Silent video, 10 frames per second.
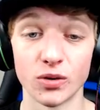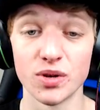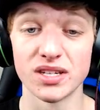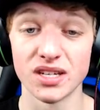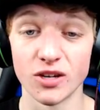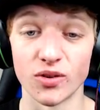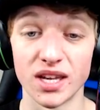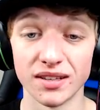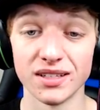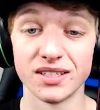increasing
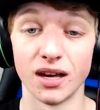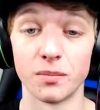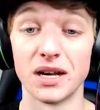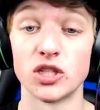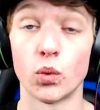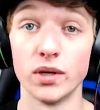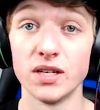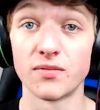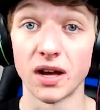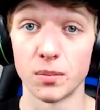your healing done by
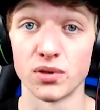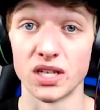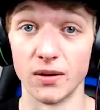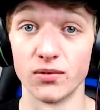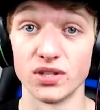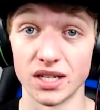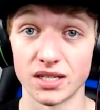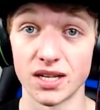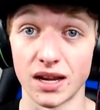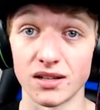25% for
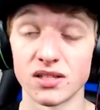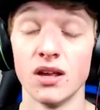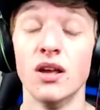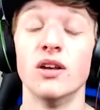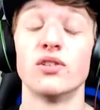6 seconds.